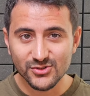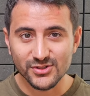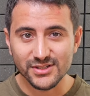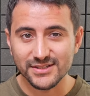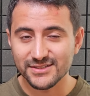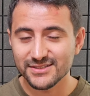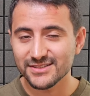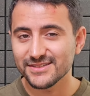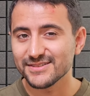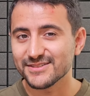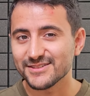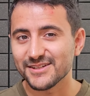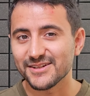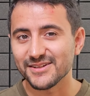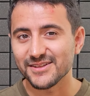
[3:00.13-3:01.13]
journey,
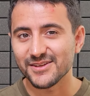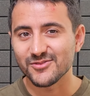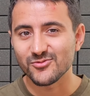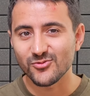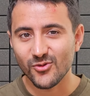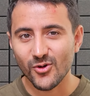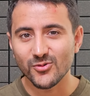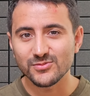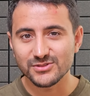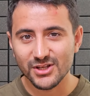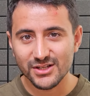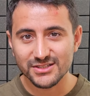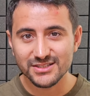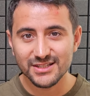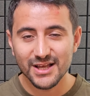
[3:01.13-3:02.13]
sincerely, informs
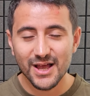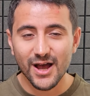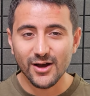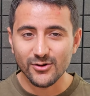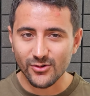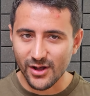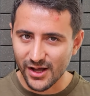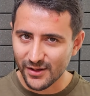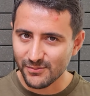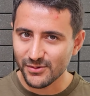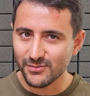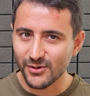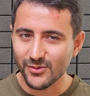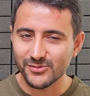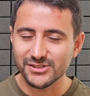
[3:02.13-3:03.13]
us our
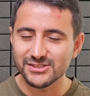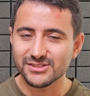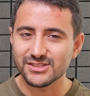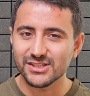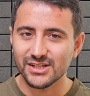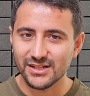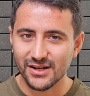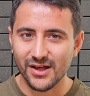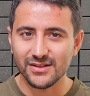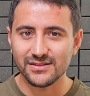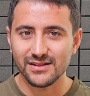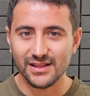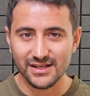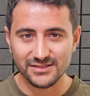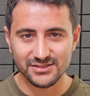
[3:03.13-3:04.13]
happy moments
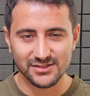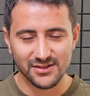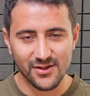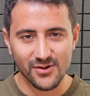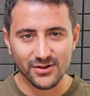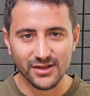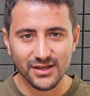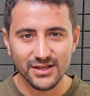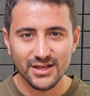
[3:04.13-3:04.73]
cannot last long.